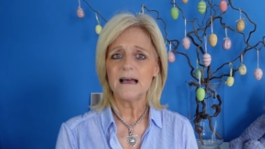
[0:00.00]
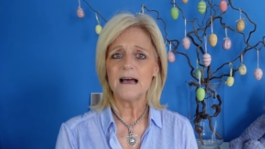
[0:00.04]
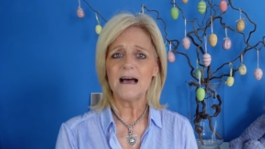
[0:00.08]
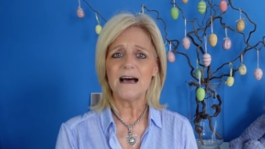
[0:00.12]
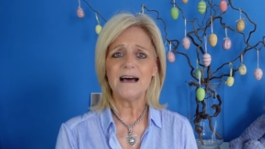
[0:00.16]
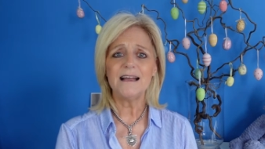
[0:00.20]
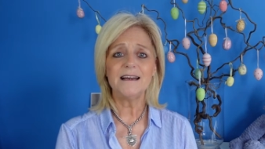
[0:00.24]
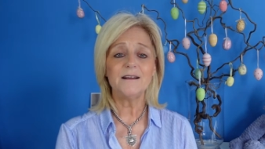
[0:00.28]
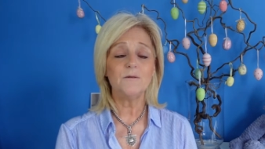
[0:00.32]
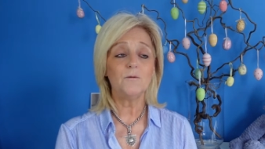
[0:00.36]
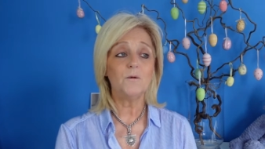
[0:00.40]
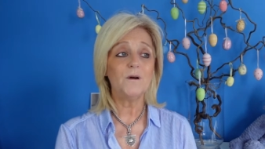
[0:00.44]

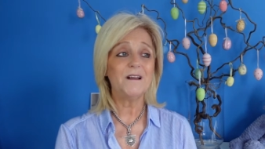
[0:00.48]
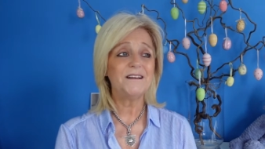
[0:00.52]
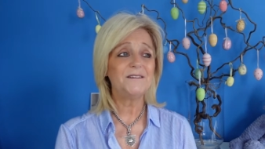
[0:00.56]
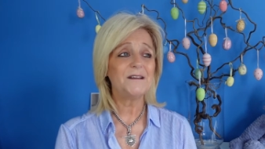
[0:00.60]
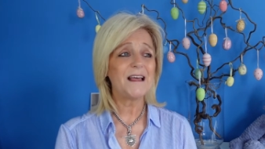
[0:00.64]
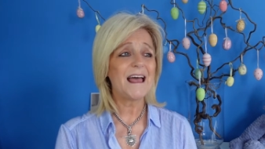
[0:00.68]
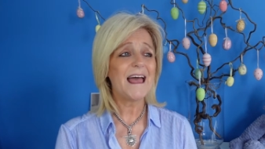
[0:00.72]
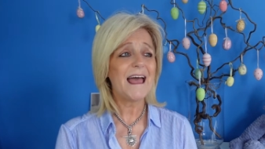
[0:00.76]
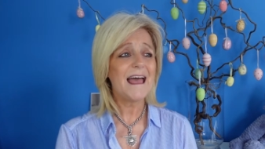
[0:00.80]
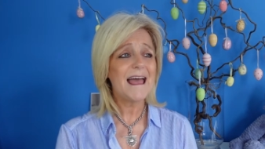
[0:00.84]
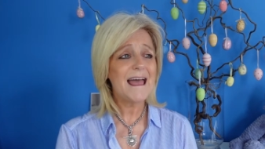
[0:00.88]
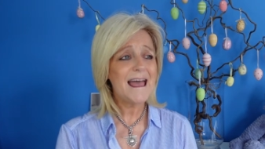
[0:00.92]
And it
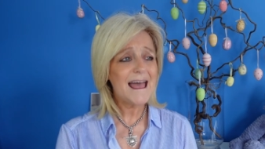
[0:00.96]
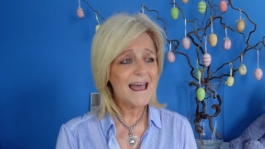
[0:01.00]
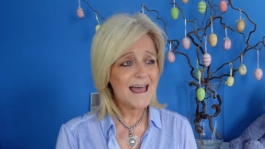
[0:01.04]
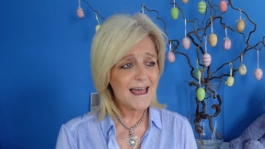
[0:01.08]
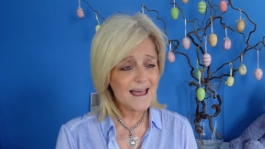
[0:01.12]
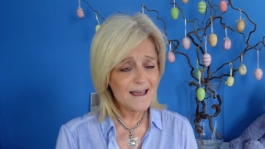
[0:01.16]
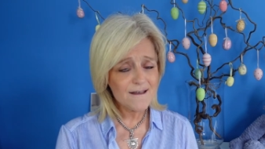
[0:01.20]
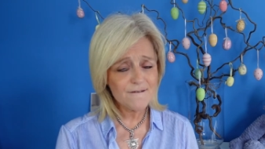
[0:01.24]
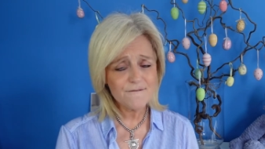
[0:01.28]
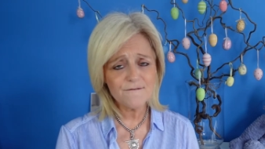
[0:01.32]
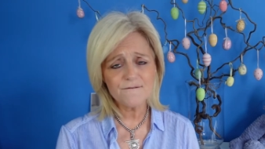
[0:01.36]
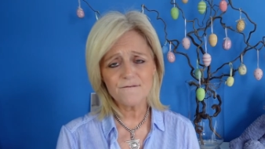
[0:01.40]
went
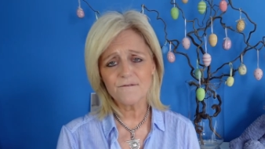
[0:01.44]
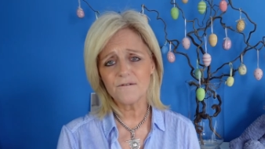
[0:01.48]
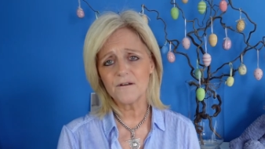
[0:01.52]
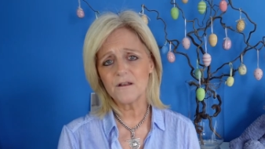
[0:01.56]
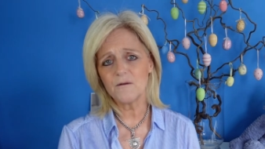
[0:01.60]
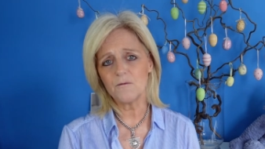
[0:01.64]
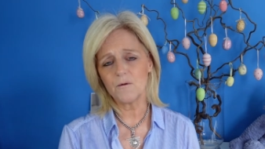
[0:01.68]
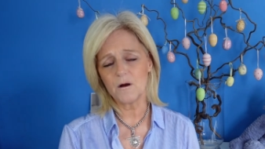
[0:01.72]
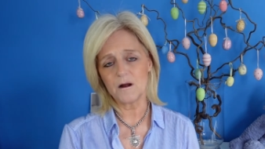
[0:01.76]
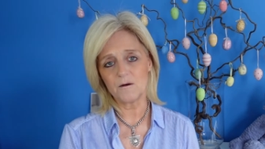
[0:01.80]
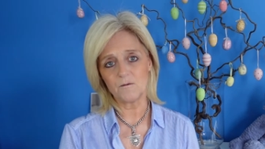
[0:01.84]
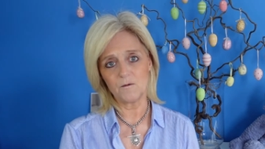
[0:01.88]

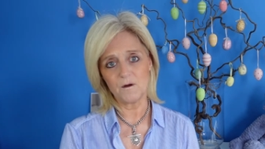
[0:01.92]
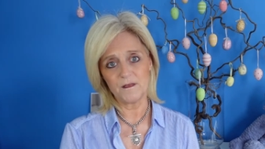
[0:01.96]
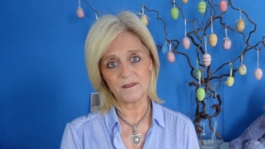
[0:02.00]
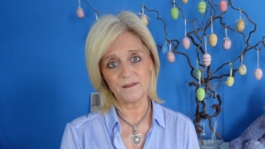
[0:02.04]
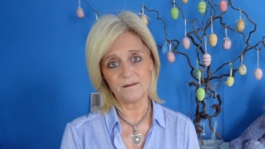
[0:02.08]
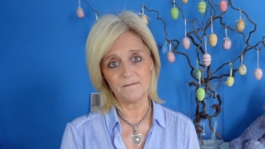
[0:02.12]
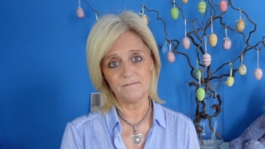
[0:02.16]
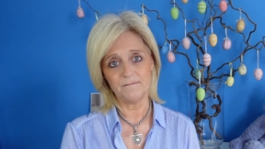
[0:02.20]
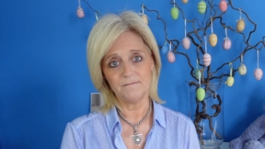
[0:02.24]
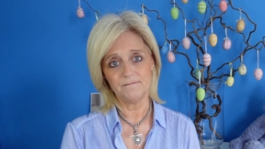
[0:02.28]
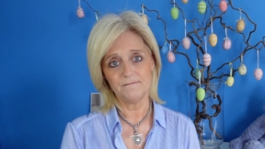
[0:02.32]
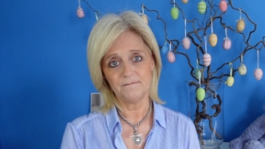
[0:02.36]
everywhere with
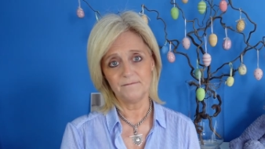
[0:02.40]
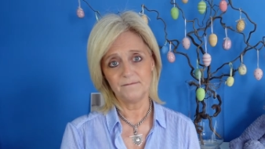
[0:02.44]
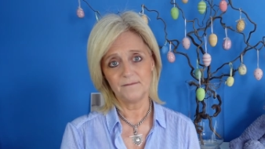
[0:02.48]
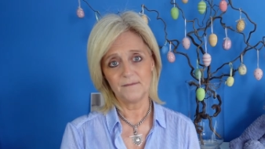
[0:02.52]
him.